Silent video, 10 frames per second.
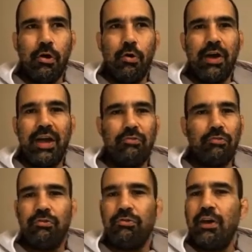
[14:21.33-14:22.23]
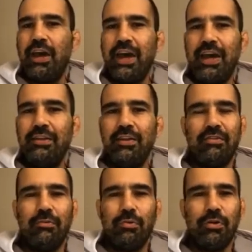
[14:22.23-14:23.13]
all answers you had
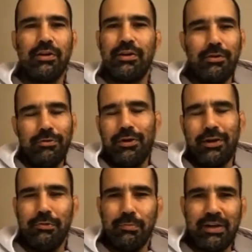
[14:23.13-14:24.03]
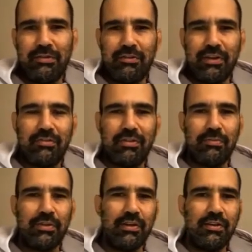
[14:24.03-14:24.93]
doesn't work, you're gonna do by instinct
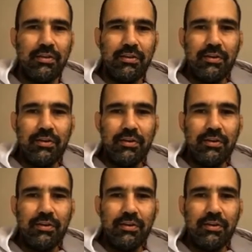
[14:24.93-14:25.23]
something,